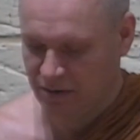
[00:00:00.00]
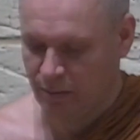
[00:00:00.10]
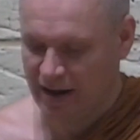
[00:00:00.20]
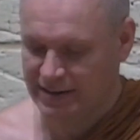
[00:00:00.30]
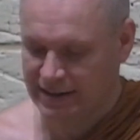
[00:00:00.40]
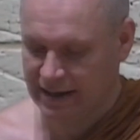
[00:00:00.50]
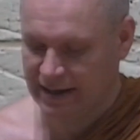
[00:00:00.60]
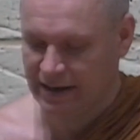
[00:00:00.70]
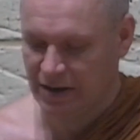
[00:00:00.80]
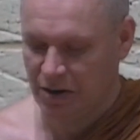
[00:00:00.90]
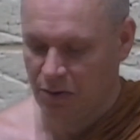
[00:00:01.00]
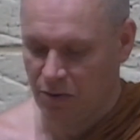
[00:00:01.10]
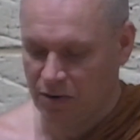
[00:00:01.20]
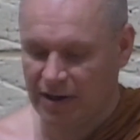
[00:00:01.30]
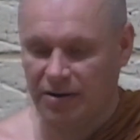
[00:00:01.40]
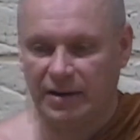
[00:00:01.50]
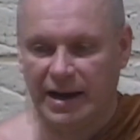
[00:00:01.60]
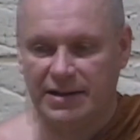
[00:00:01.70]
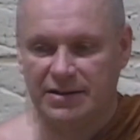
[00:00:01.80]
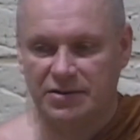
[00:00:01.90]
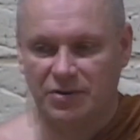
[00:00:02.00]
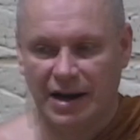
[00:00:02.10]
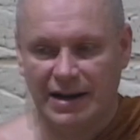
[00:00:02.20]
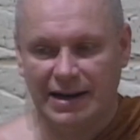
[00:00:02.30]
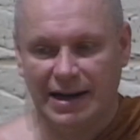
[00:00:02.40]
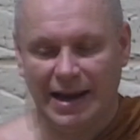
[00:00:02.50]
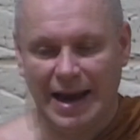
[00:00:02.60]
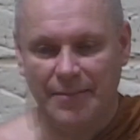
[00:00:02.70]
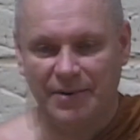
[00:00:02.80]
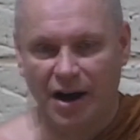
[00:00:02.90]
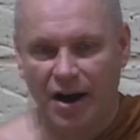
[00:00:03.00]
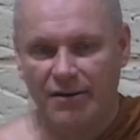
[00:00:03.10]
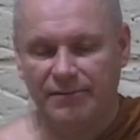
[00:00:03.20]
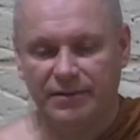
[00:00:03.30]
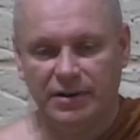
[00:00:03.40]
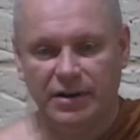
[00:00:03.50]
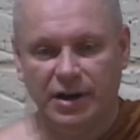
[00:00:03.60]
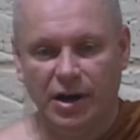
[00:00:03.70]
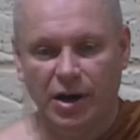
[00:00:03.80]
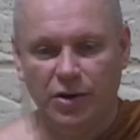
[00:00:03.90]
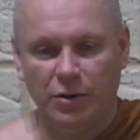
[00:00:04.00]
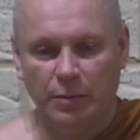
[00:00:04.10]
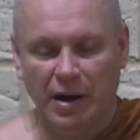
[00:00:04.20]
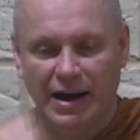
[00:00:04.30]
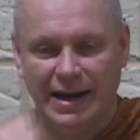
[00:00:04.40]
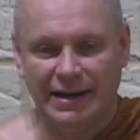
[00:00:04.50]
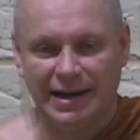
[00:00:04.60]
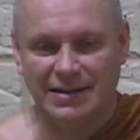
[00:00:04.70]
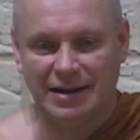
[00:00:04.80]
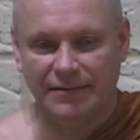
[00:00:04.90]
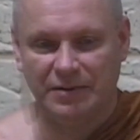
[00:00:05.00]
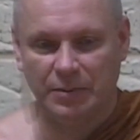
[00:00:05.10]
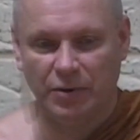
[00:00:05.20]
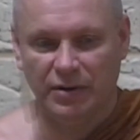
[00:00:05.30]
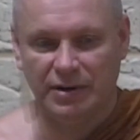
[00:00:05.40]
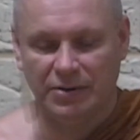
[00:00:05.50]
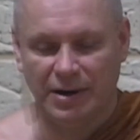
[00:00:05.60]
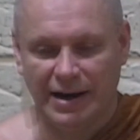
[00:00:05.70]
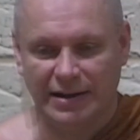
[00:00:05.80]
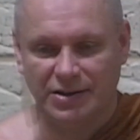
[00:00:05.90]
Basically, organ donation should ideally happen after your mind has left the body, right?